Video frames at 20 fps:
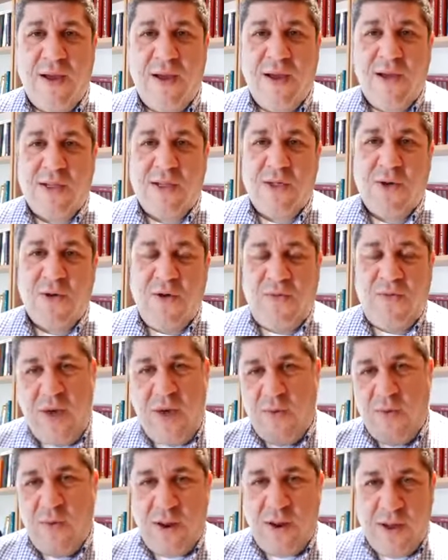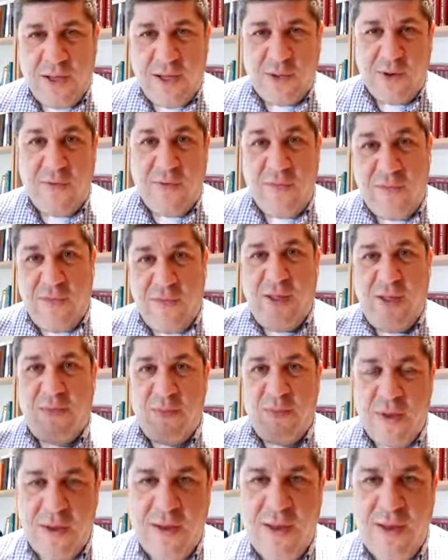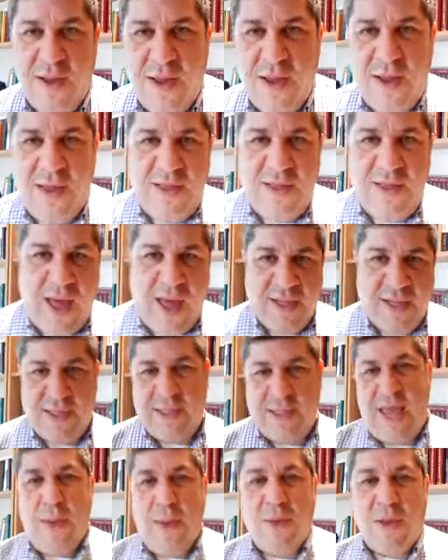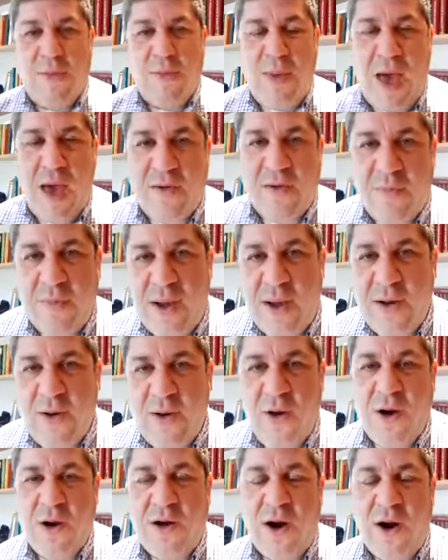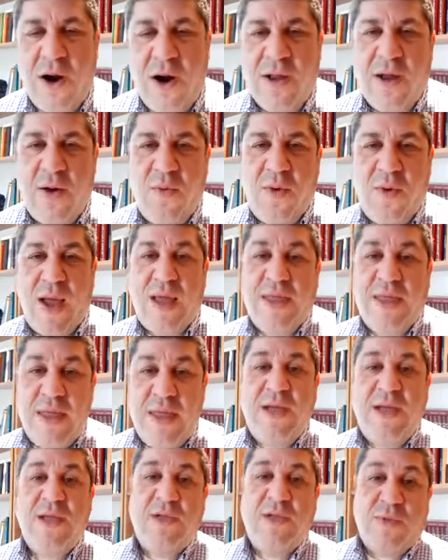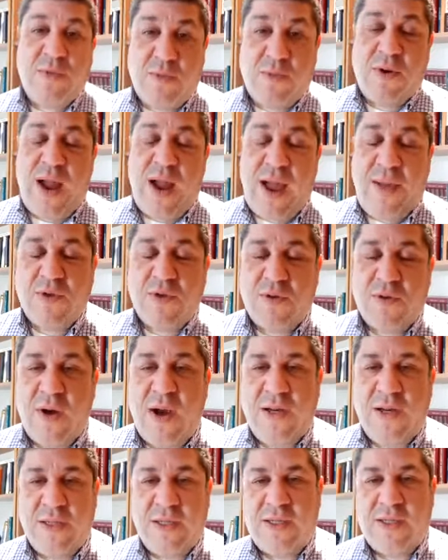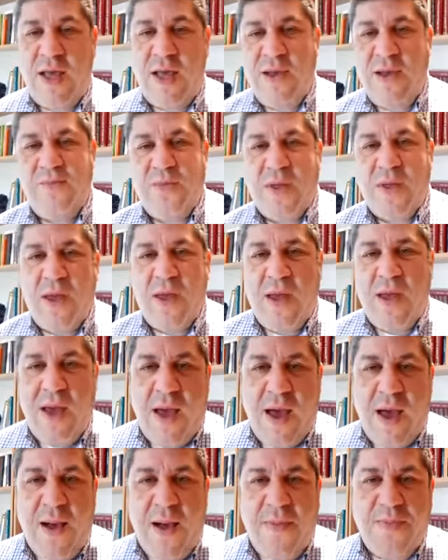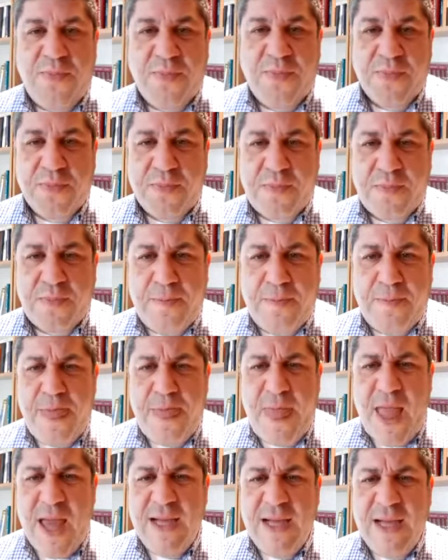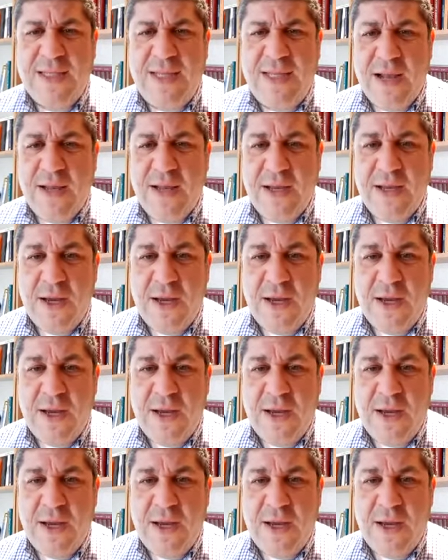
So if I want to sort of flip that stab in the back from my daughter Daria, what I think she was perhaps trying to say um, is that